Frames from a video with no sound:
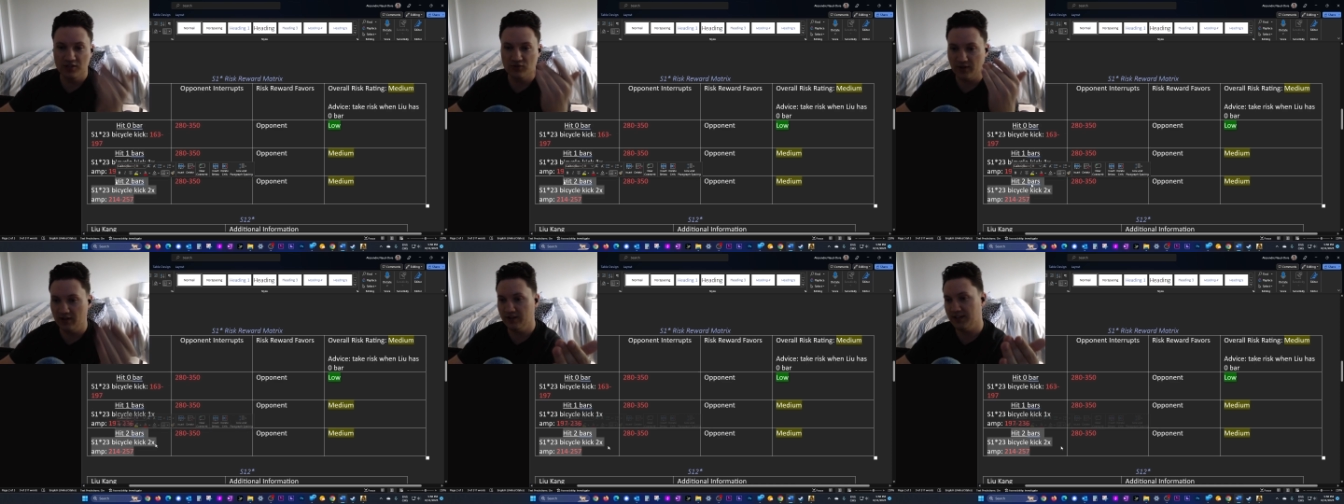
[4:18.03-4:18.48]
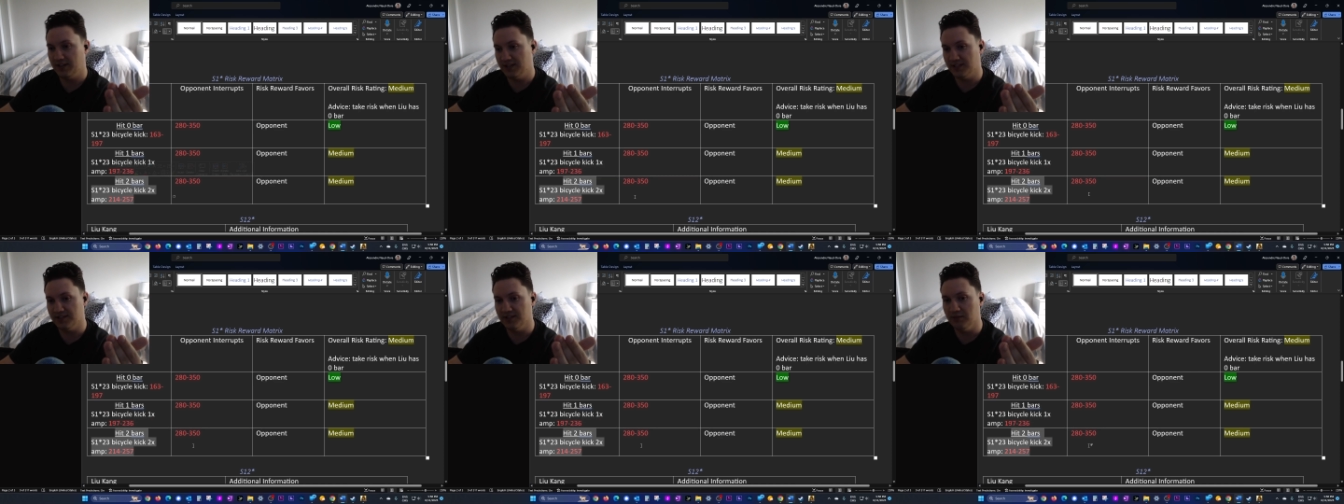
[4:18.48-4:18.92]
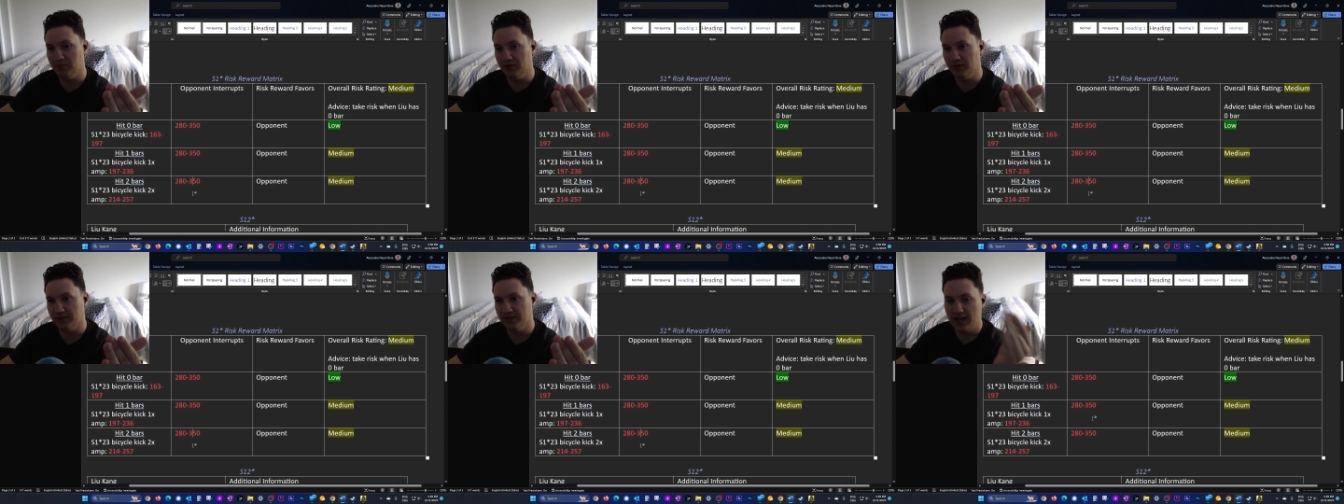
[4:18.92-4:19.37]
So I look at these
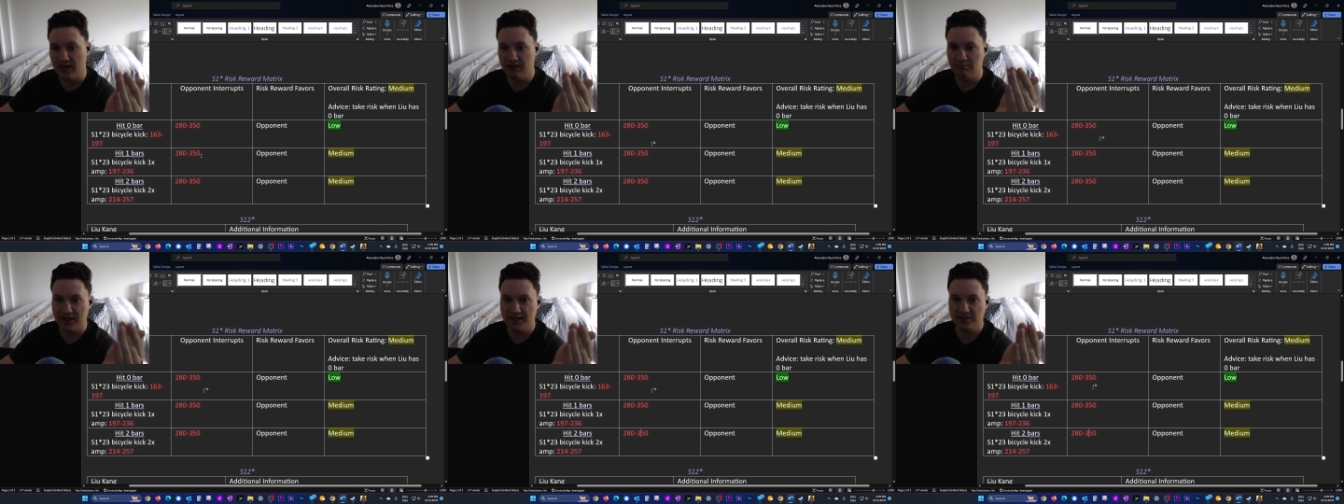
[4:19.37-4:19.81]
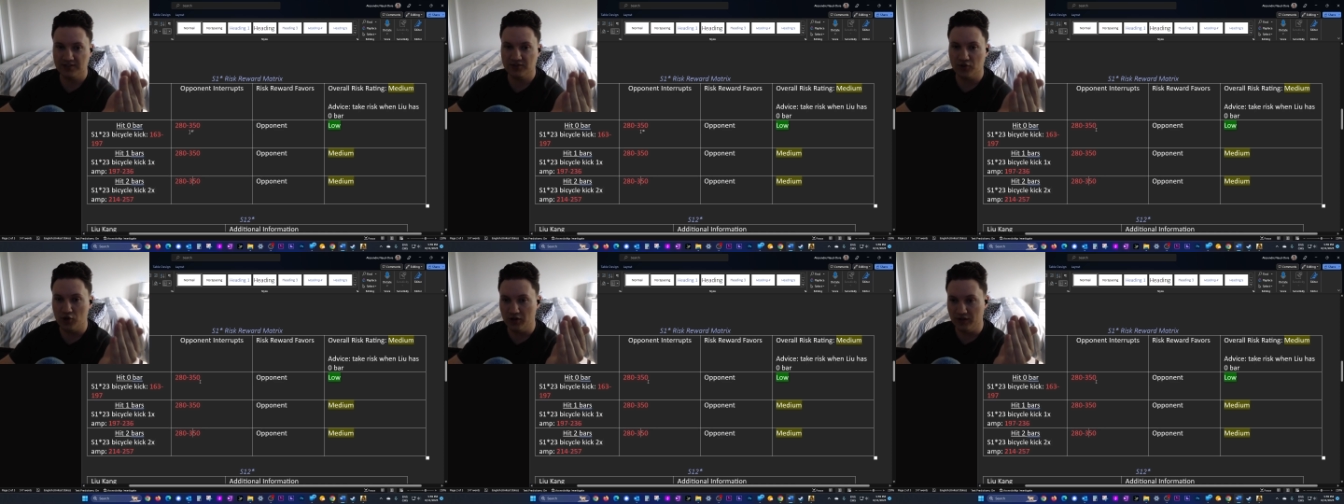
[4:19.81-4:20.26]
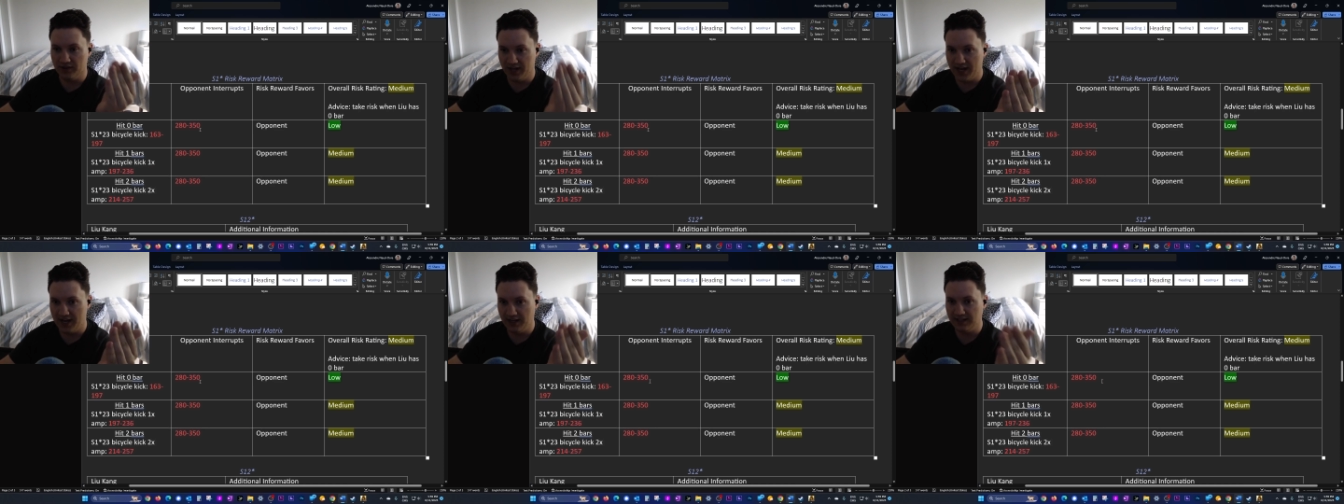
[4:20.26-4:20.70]
numbers and based on
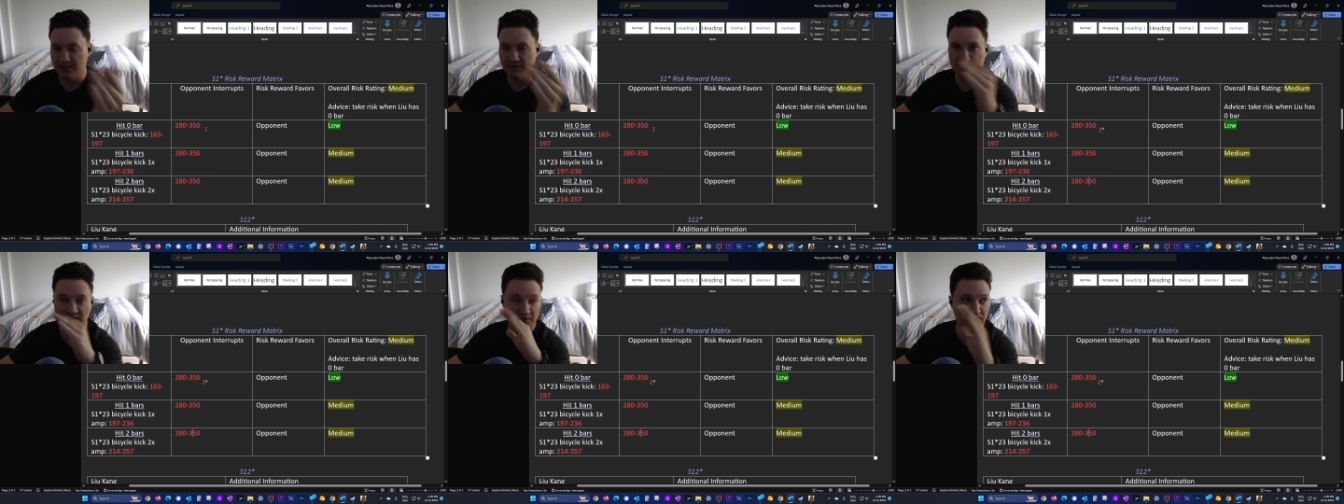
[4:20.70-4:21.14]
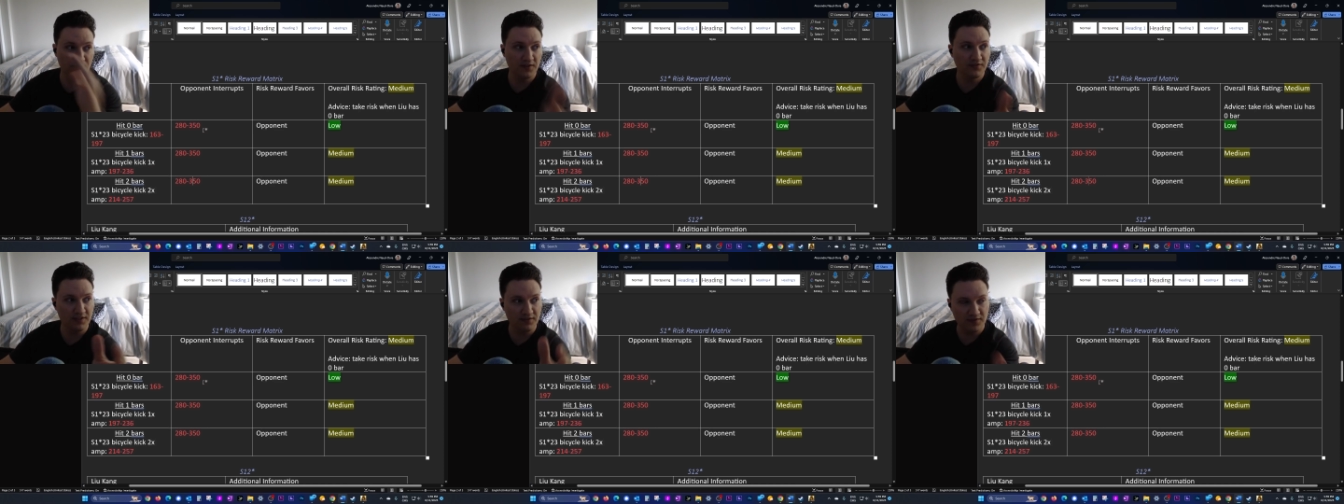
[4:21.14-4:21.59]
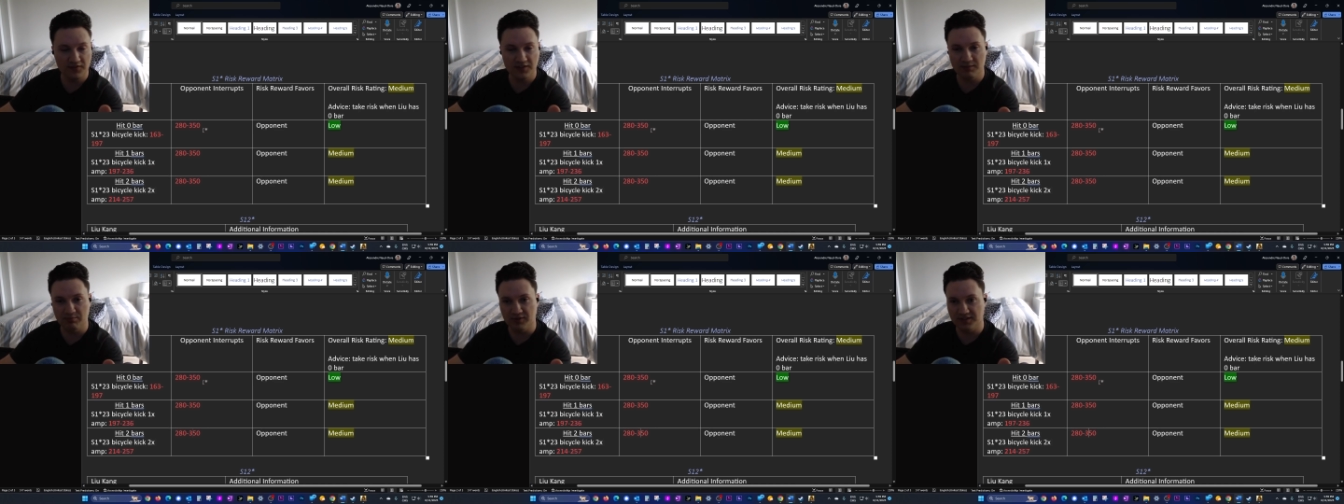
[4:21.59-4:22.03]
that, if it's a
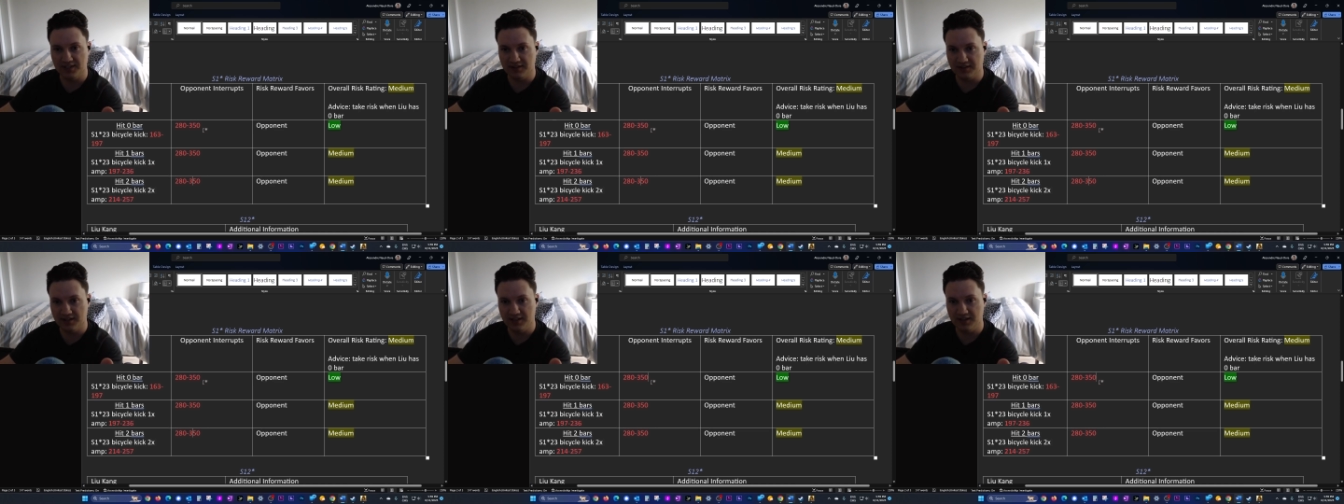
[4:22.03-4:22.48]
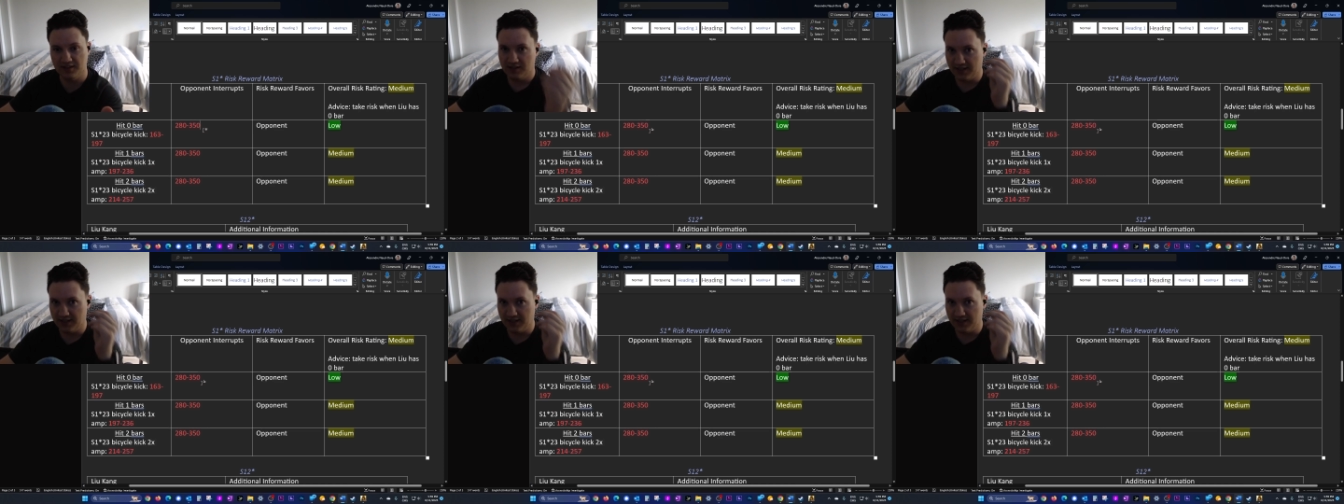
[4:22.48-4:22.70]
50-50% thing,